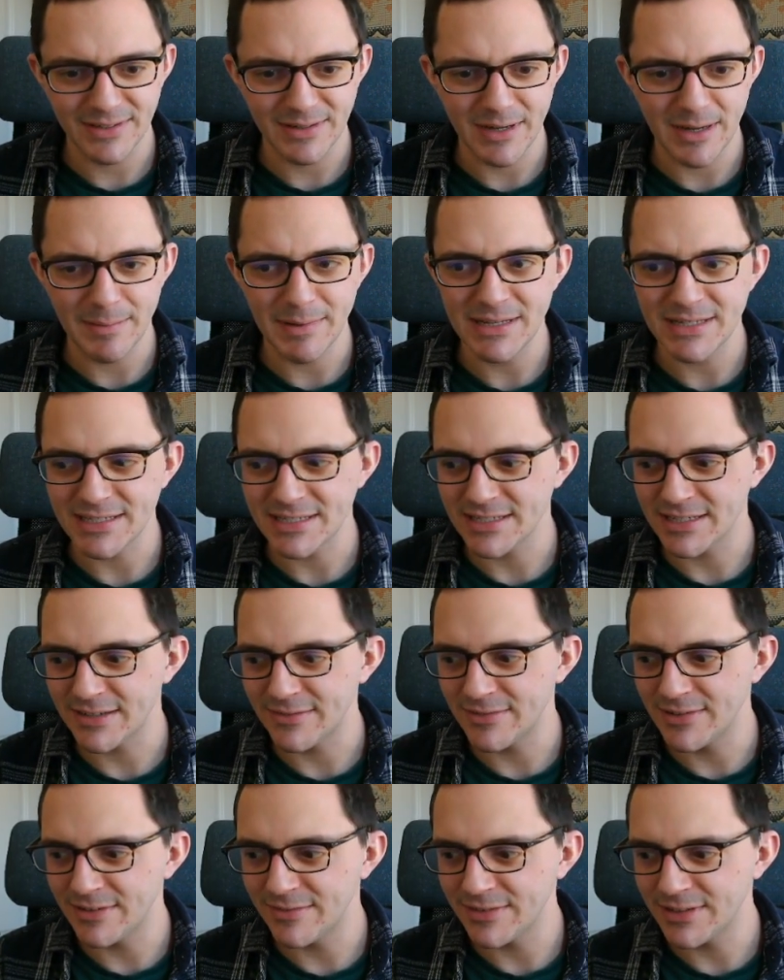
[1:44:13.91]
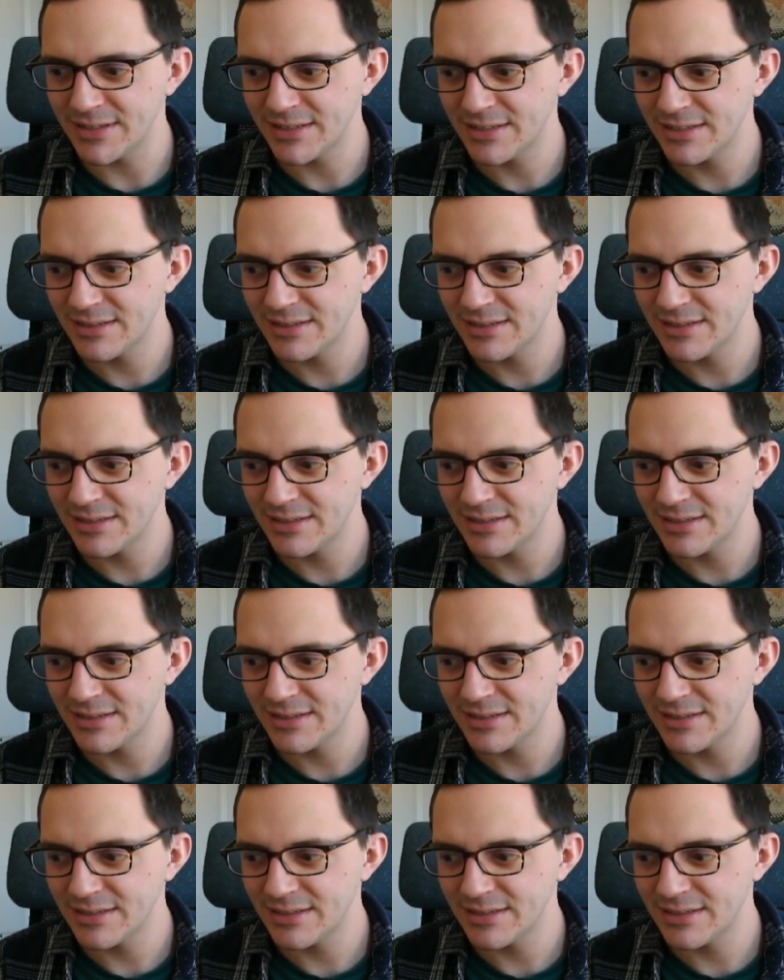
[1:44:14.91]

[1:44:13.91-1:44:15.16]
Amazing stuff, love it.